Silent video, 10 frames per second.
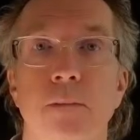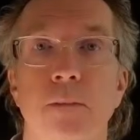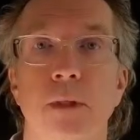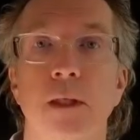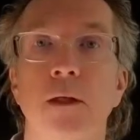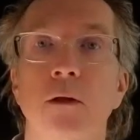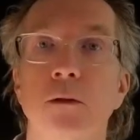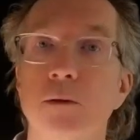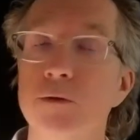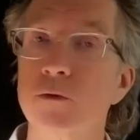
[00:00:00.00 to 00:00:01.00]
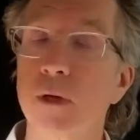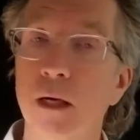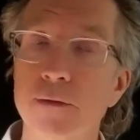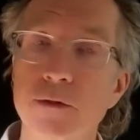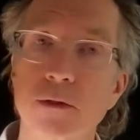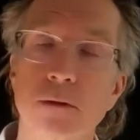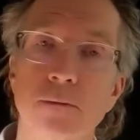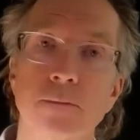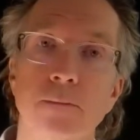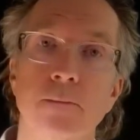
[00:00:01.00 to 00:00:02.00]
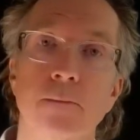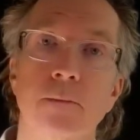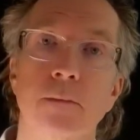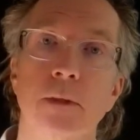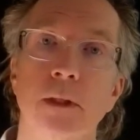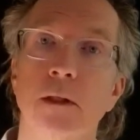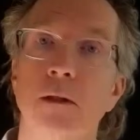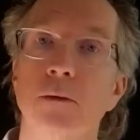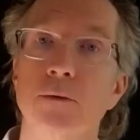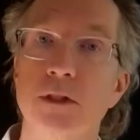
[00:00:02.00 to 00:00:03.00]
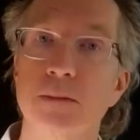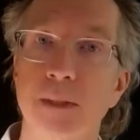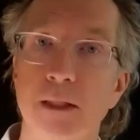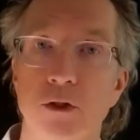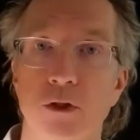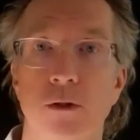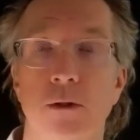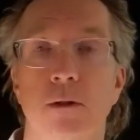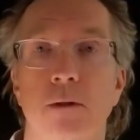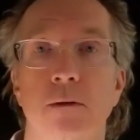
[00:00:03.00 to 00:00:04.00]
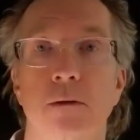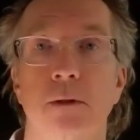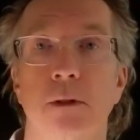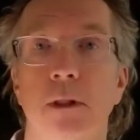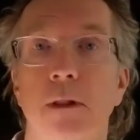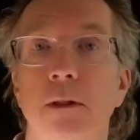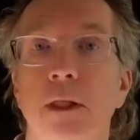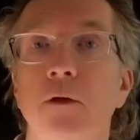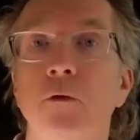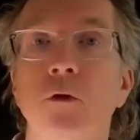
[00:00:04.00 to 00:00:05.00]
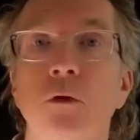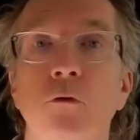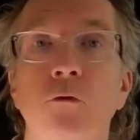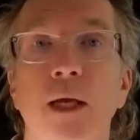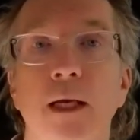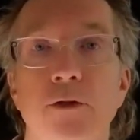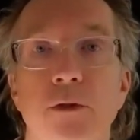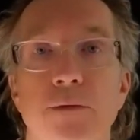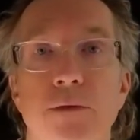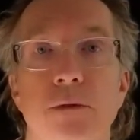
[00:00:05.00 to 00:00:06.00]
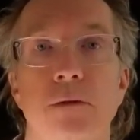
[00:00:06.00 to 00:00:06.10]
it includes thoughts, it includes speech, and it includes actions.